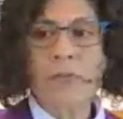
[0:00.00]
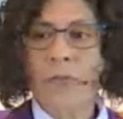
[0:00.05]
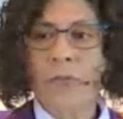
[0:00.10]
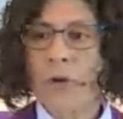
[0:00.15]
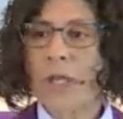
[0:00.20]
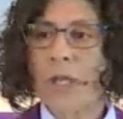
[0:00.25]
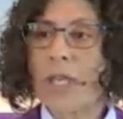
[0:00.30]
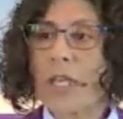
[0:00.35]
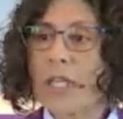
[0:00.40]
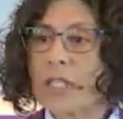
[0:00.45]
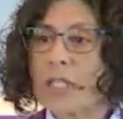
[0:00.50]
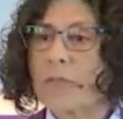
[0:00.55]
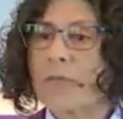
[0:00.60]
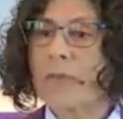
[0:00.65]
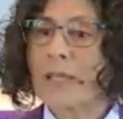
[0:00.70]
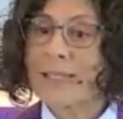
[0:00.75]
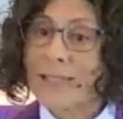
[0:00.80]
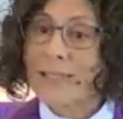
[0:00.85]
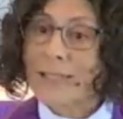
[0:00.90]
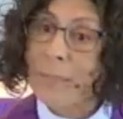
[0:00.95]
for each of
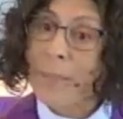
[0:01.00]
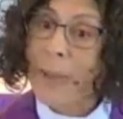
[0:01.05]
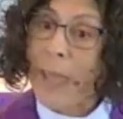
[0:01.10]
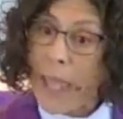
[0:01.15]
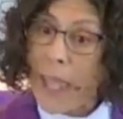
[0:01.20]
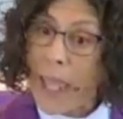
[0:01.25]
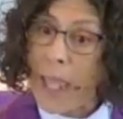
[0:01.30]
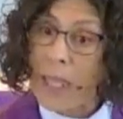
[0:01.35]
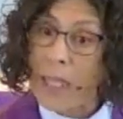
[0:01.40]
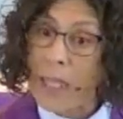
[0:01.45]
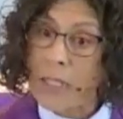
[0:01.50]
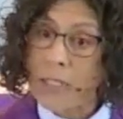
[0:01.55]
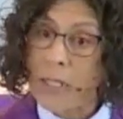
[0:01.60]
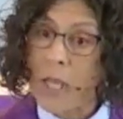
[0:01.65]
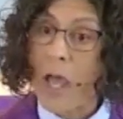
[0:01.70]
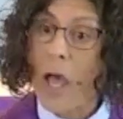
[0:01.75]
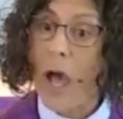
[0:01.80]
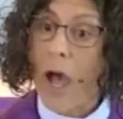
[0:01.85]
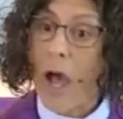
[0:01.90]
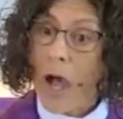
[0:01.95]
us depends
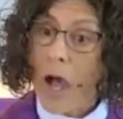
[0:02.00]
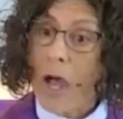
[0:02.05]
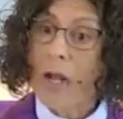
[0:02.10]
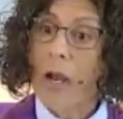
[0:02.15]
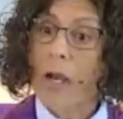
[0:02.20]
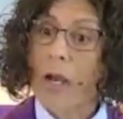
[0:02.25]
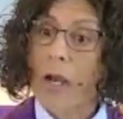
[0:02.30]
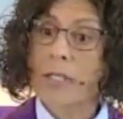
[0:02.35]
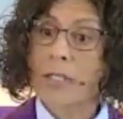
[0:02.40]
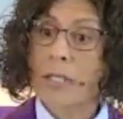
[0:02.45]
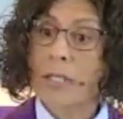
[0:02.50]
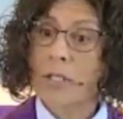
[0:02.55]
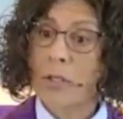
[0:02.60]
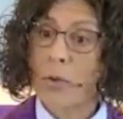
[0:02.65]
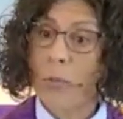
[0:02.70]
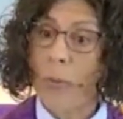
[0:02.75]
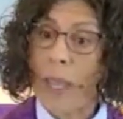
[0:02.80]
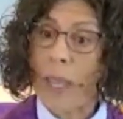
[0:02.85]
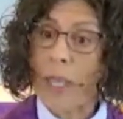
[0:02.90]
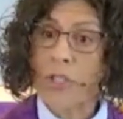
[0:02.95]
on our
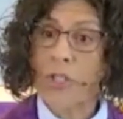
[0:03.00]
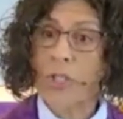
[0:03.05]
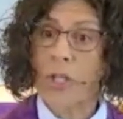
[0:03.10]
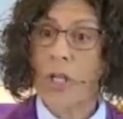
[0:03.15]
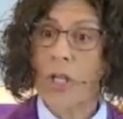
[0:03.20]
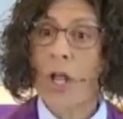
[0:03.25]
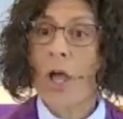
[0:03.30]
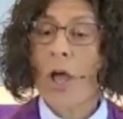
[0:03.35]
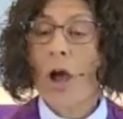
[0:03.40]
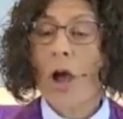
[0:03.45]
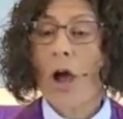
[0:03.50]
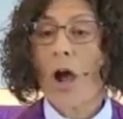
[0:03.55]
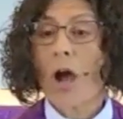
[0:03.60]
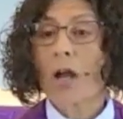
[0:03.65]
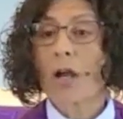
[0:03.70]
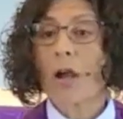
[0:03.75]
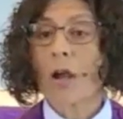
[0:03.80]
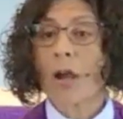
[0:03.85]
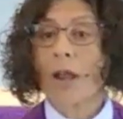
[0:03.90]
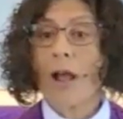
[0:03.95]
situation,
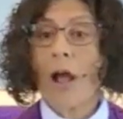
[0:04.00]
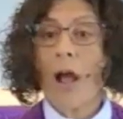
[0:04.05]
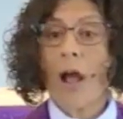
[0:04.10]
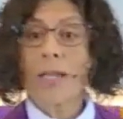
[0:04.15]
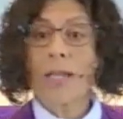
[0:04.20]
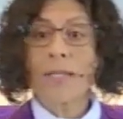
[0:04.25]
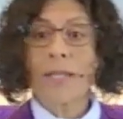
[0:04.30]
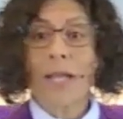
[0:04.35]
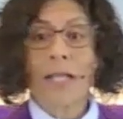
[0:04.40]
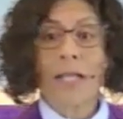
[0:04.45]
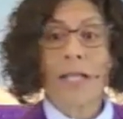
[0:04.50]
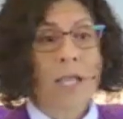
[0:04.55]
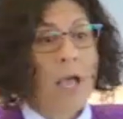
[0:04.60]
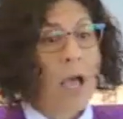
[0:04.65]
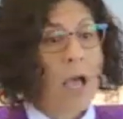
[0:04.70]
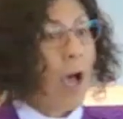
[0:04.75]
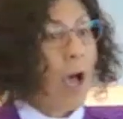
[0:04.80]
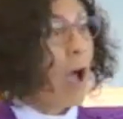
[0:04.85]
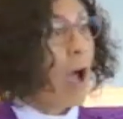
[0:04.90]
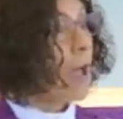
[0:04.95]
on our context,
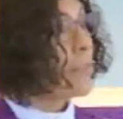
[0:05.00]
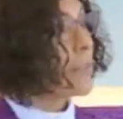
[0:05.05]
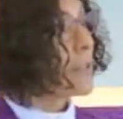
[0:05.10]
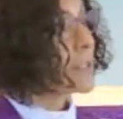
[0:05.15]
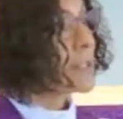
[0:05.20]
on the